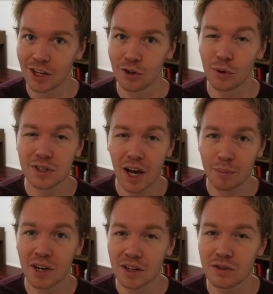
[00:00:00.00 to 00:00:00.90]
You are
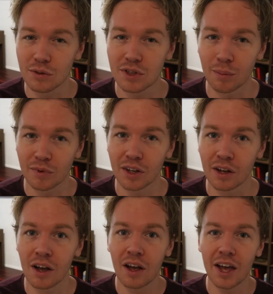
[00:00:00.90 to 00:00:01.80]
tapping into
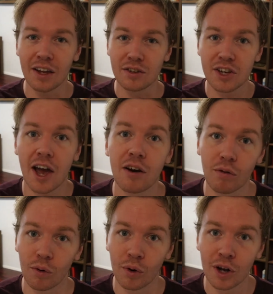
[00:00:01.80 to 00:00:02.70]
something
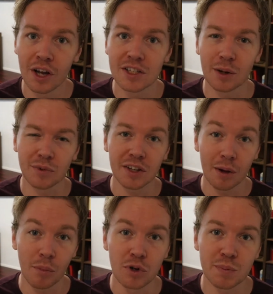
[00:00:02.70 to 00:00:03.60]
integral, something
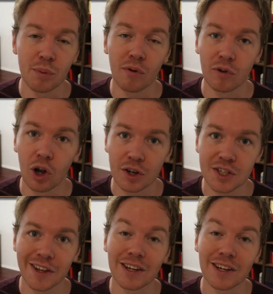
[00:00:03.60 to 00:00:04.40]
that most people have lost.